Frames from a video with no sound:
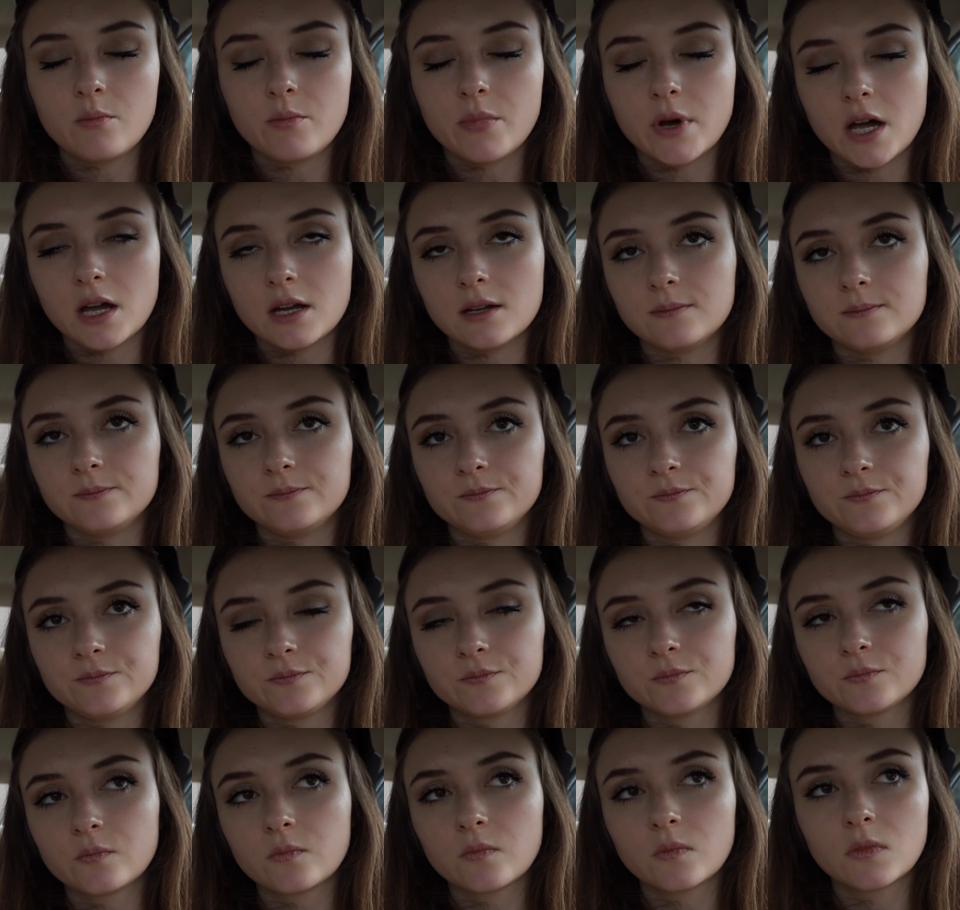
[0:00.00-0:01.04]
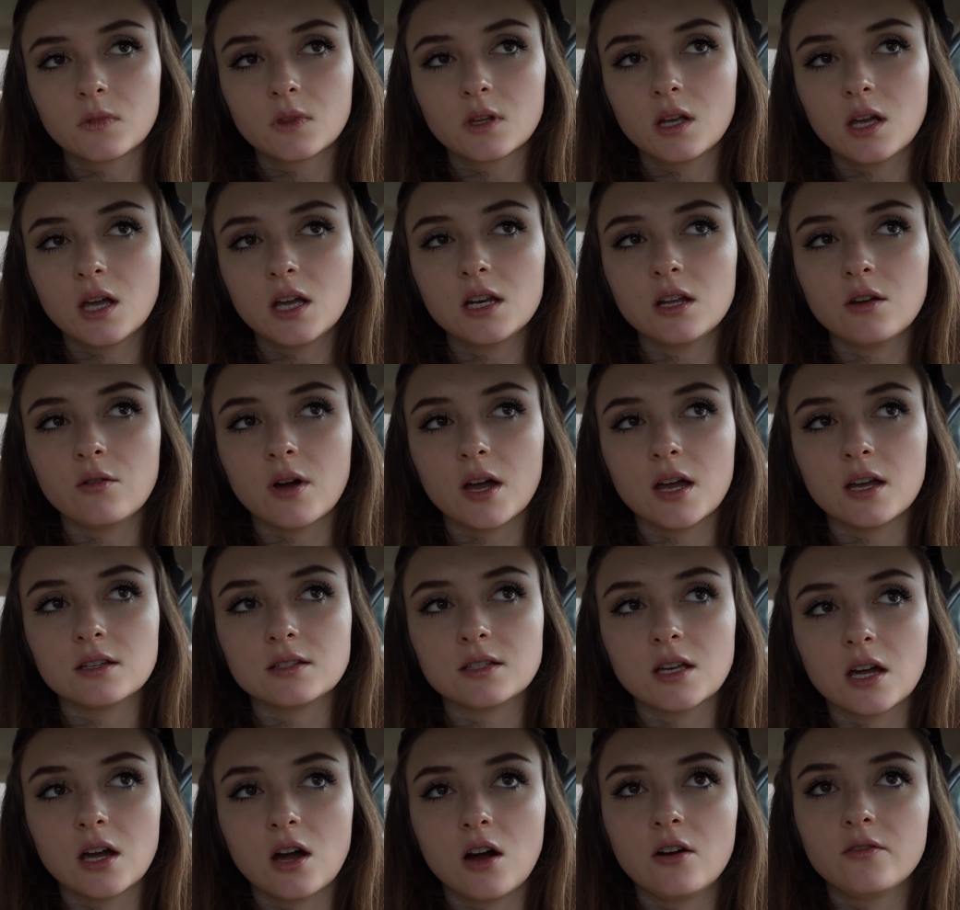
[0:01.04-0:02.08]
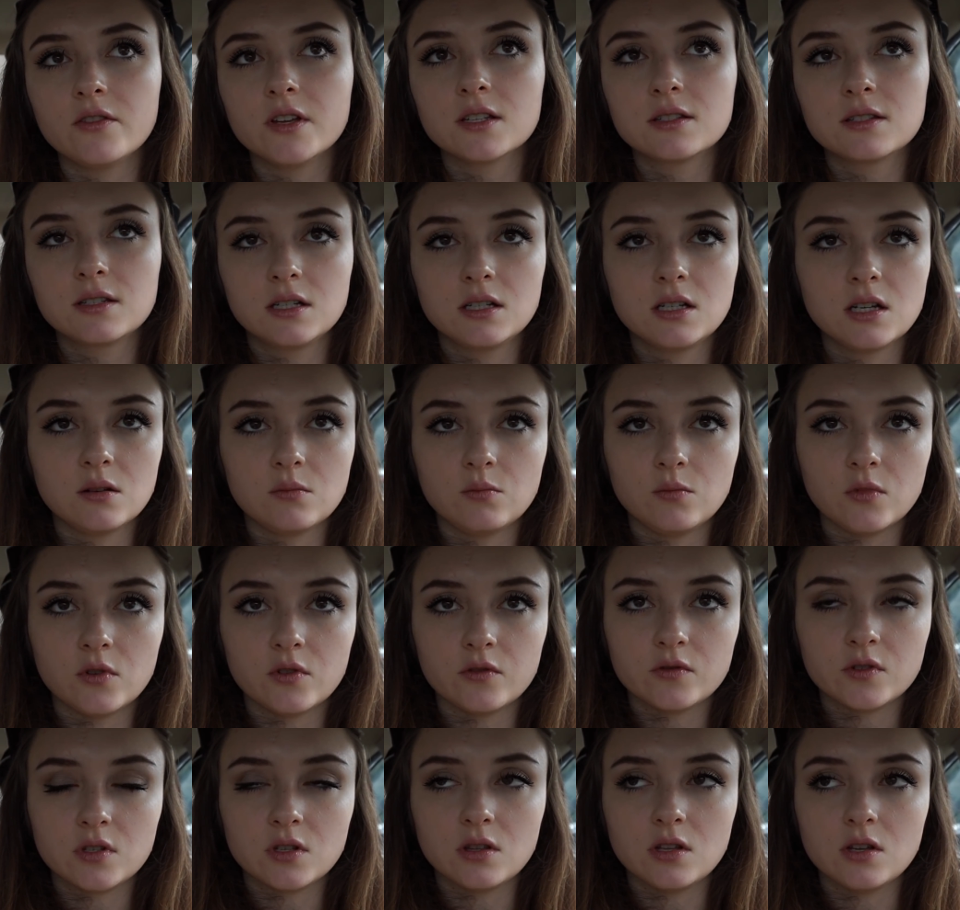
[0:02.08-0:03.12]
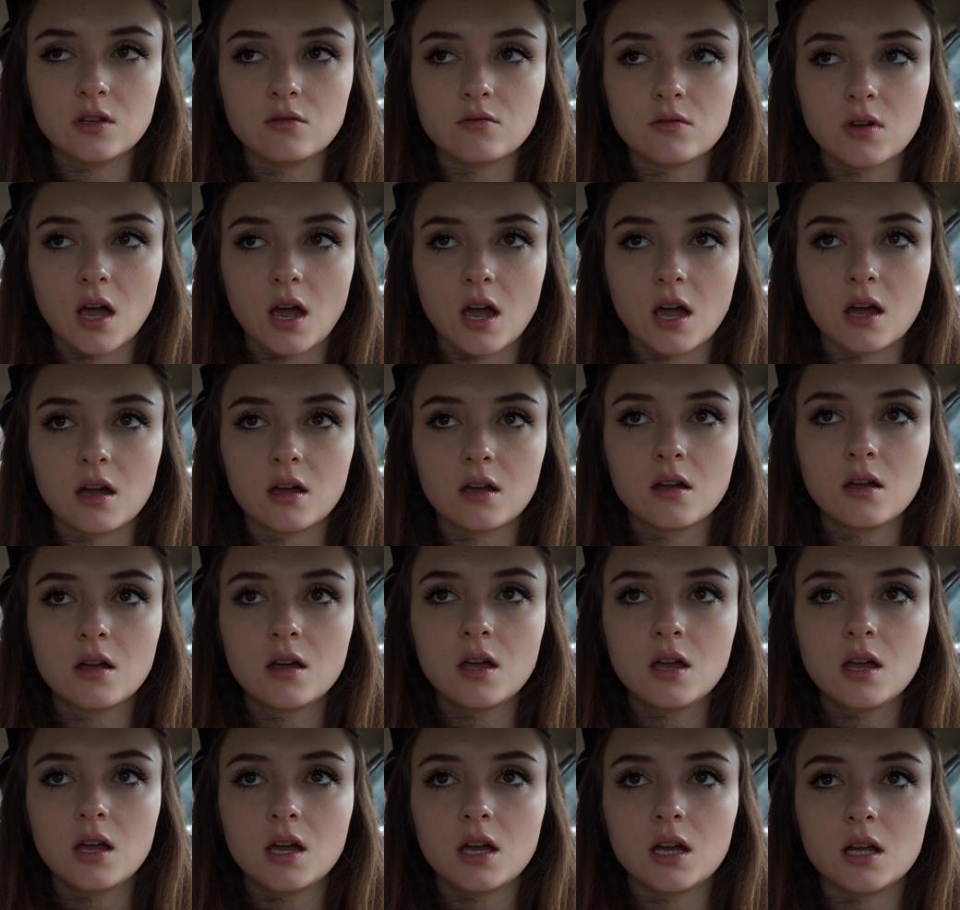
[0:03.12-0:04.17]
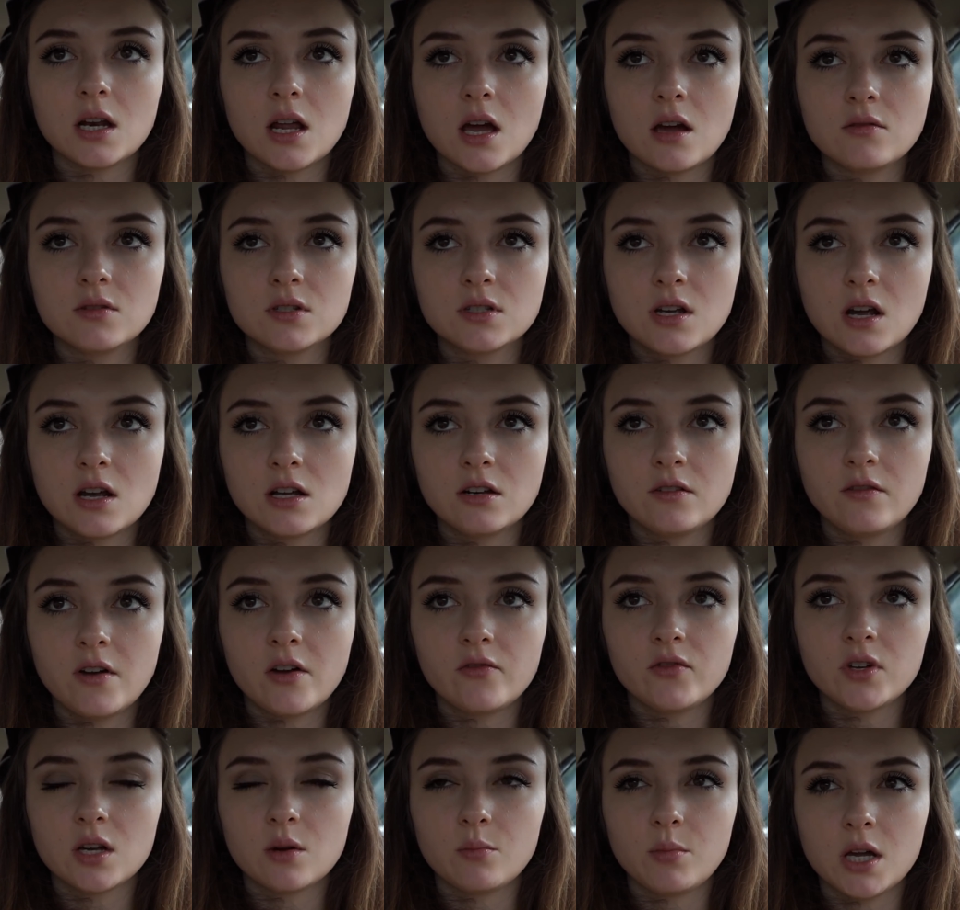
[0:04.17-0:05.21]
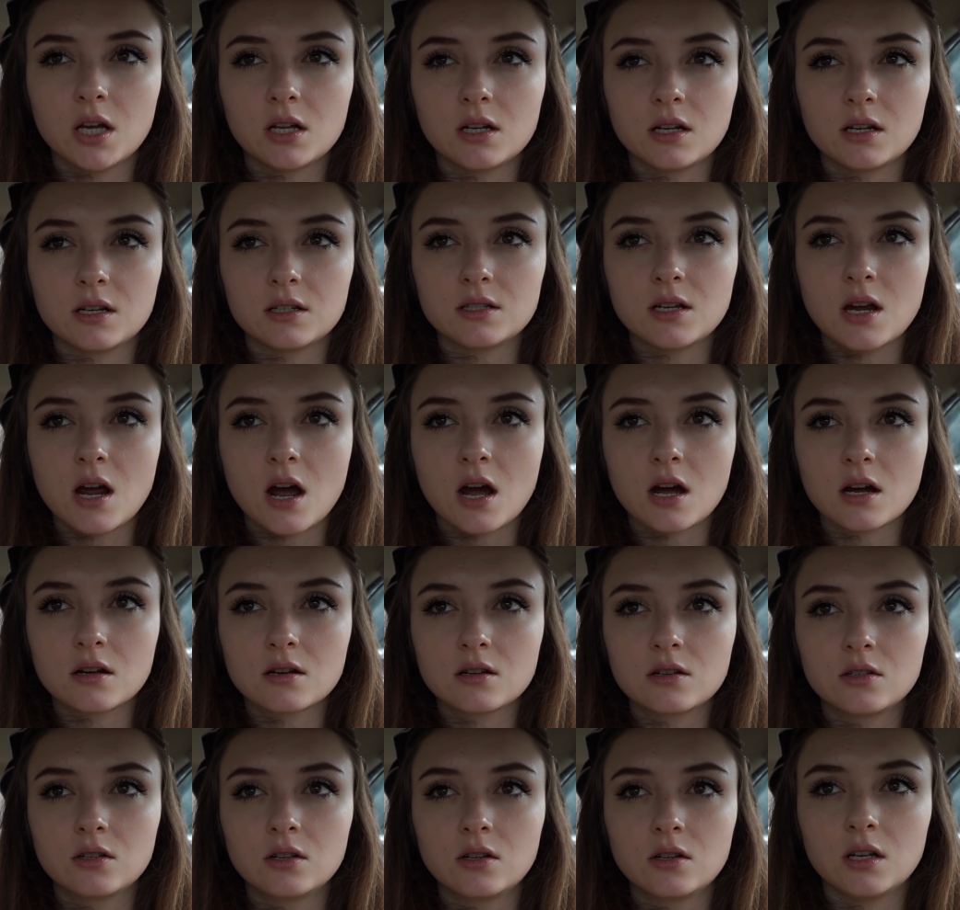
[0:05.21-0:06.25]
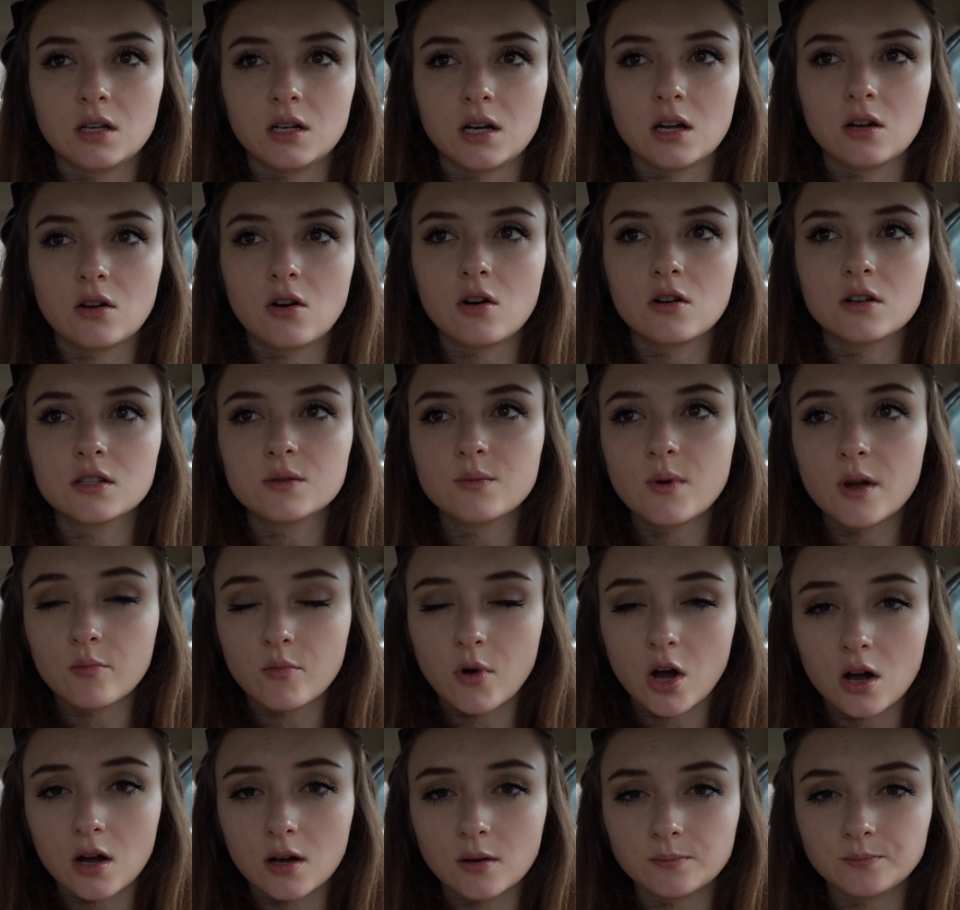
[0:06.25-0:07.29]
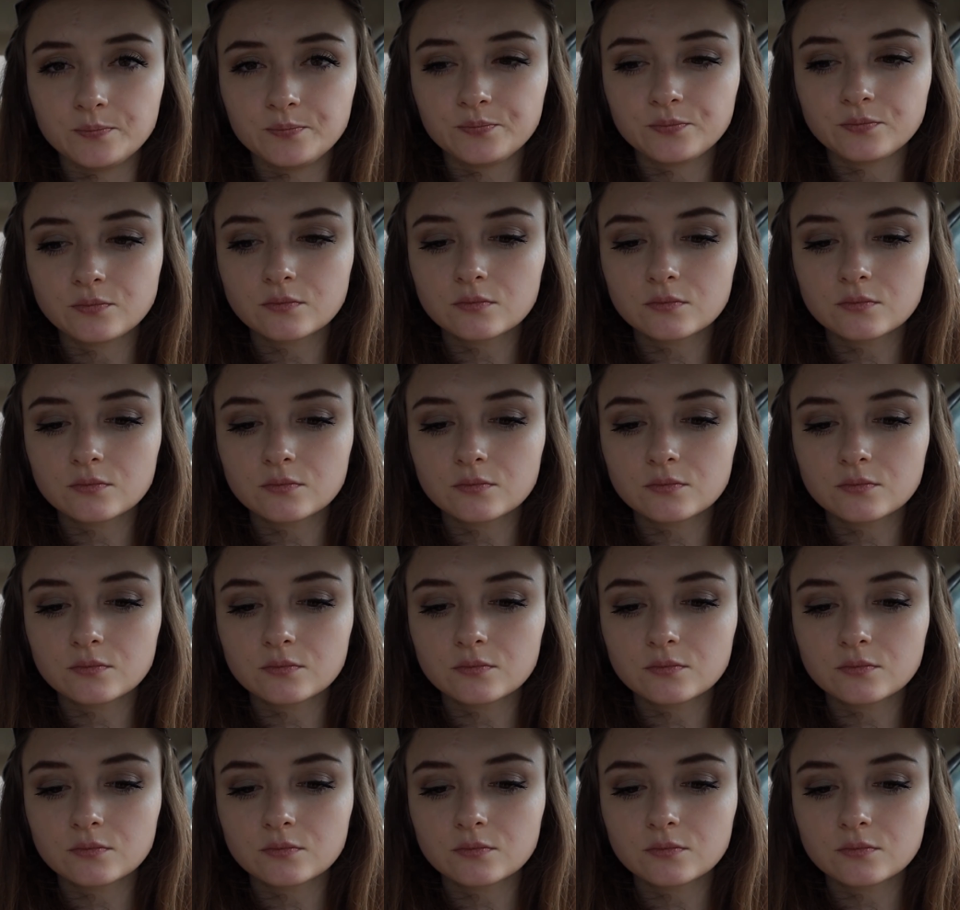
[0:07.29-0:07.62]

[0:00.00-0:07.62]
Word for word: But anyways, I obviously didn't move to the U K, and I was kind of having a panic attack, and I called my mom